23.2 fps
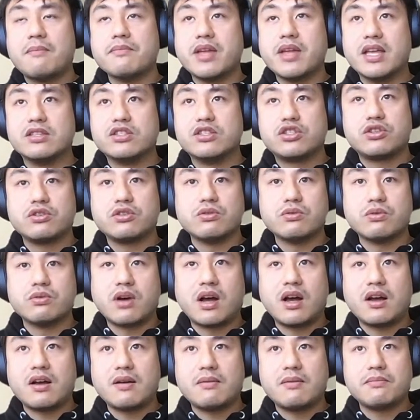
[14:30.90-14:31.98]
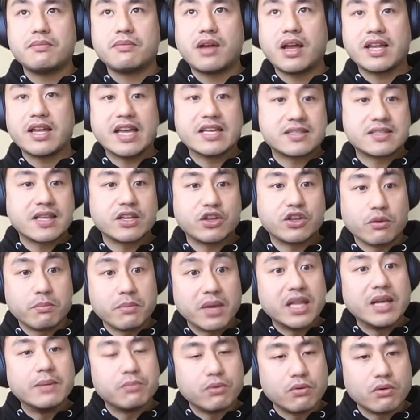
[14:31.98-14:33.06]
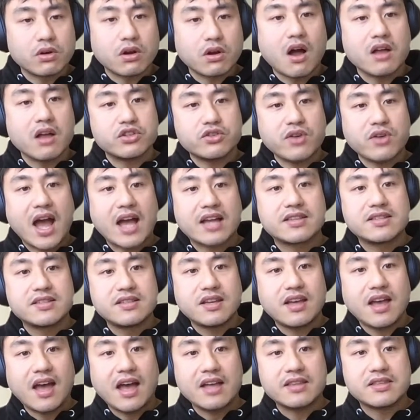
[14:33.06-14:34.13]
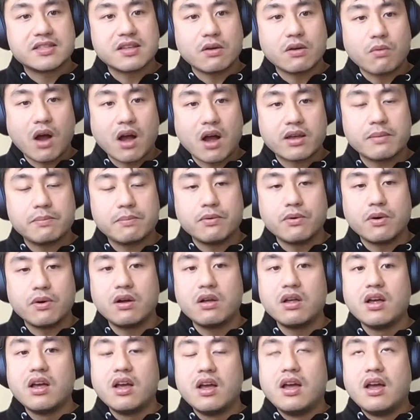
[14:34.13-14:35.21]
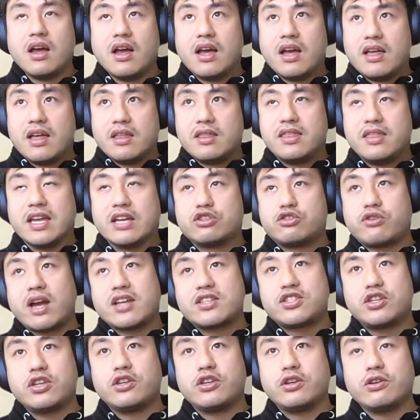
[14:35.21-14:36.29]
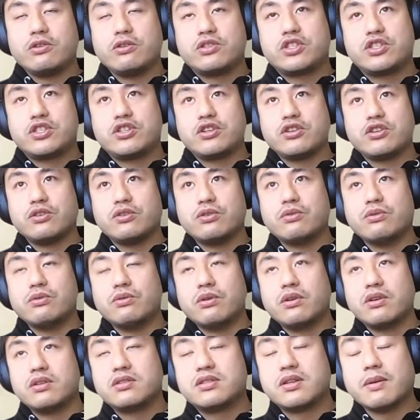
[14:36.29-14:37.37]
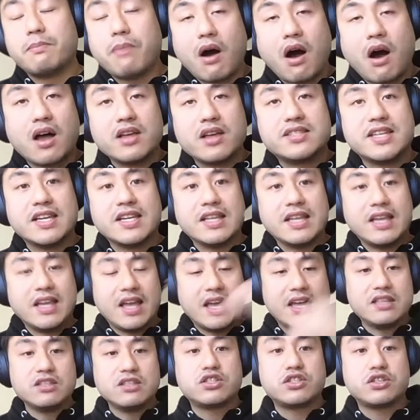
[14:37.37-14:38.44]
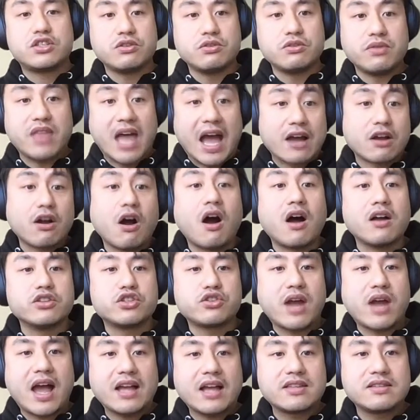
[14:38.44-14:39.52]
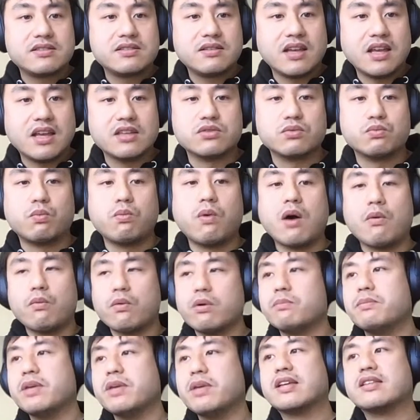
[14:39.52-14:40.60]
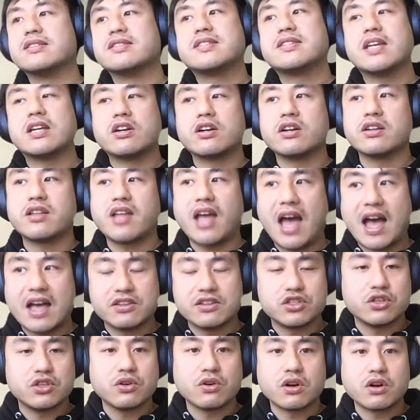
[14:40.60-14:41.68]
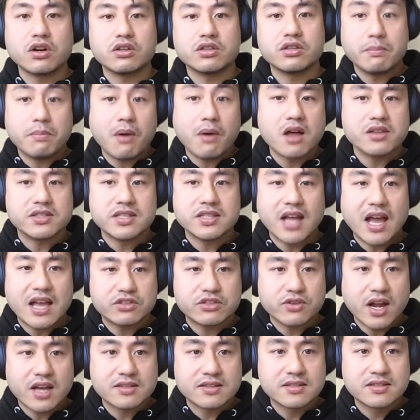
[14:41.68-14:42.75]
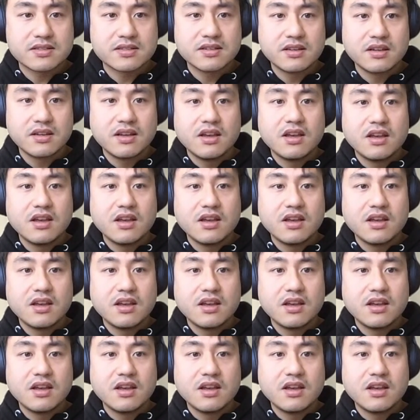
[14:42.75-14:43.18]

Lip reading: into, I guess, like your mini pool contract at Rocketpool, the address you use to deposit into that contract is what will be considered as your deposit address.